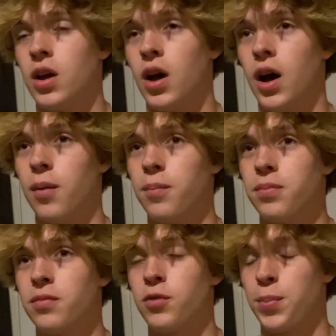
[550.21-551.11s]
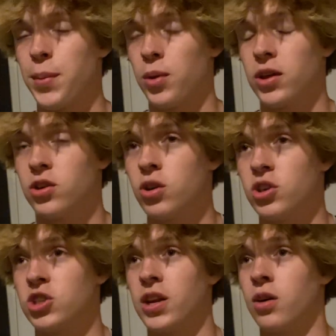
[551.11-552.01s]
um, for people that don't know
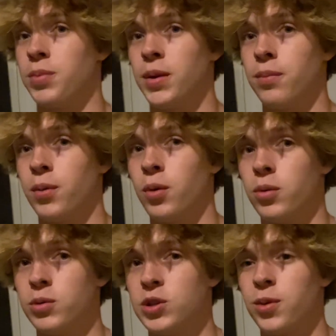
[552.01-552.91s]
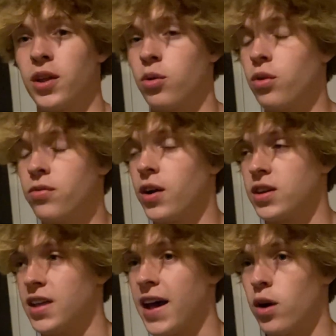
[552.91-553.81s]
your channel, people will just be like, who the fuck
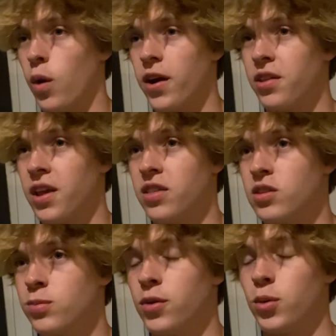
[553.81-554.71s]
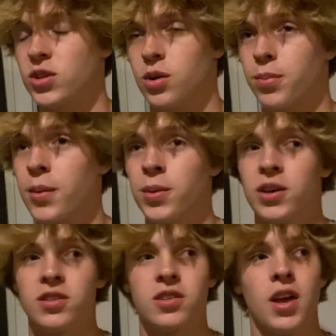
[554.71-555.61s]
is that and why are they in this movie? What's their
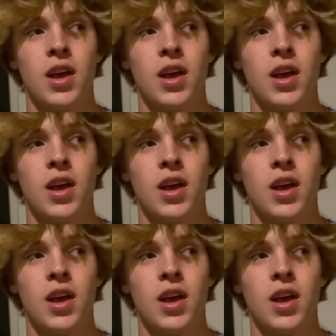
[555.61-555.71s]
purpose?